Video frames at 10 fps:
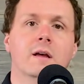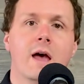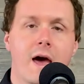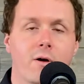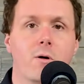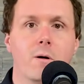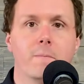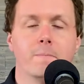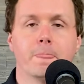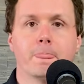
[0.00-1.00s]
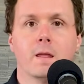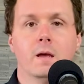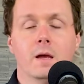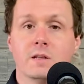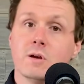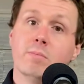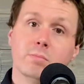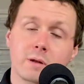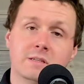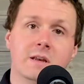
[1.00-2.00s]
at all. And so
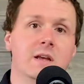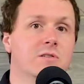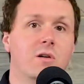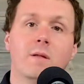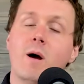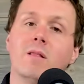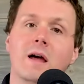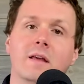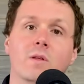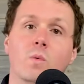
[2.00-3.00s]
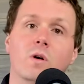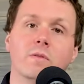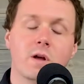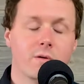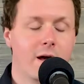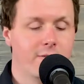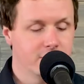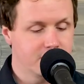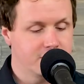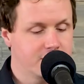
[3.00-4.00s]
publicity is all about letting the world know. Now,
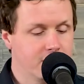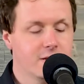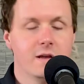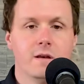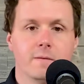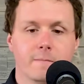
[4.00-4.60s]
there's a certain